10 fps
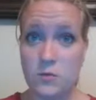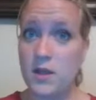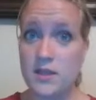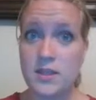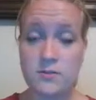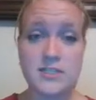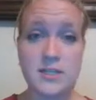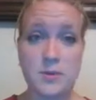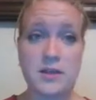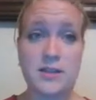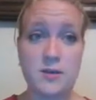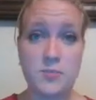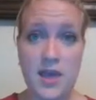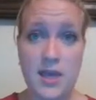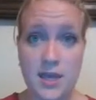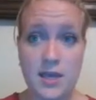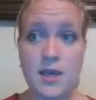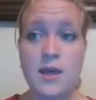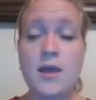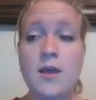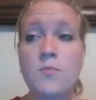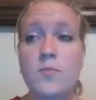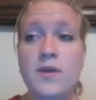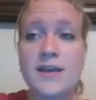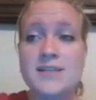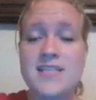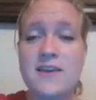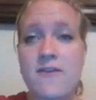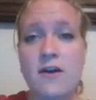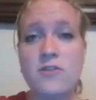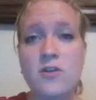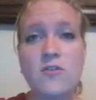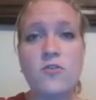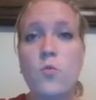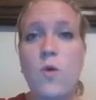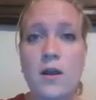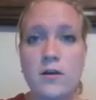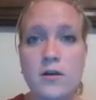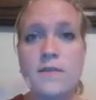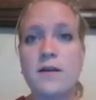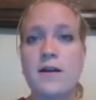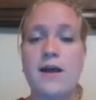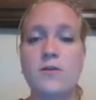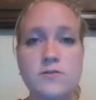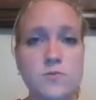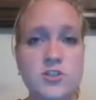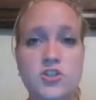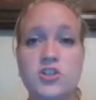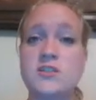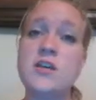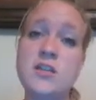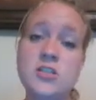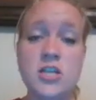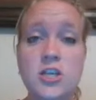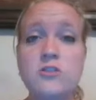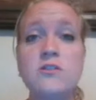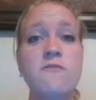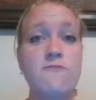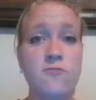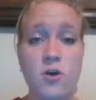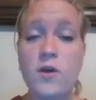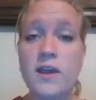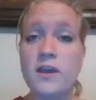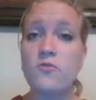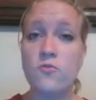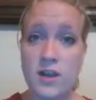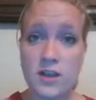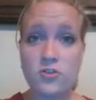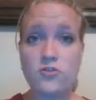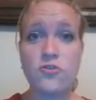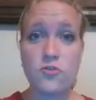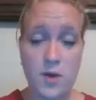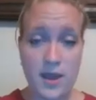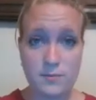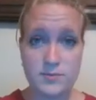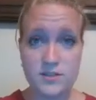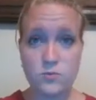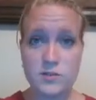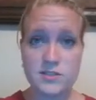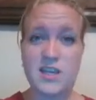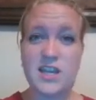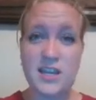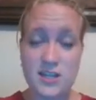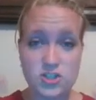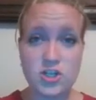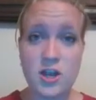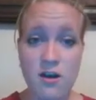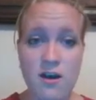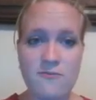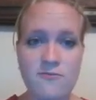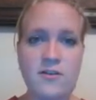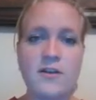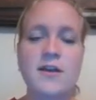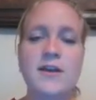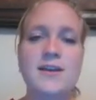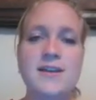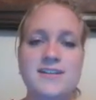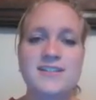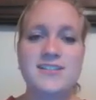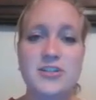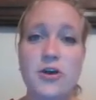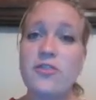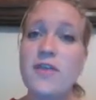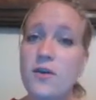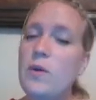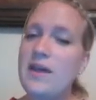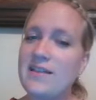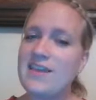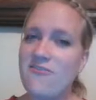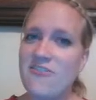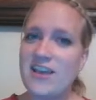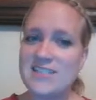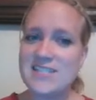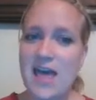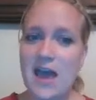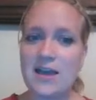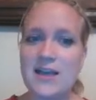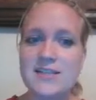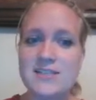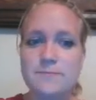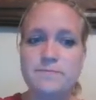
what they were typically paying, because they found that the water in their house was just continually flowing and running through the pipes. It wasn't getting shut off. So they quickly fixed that, because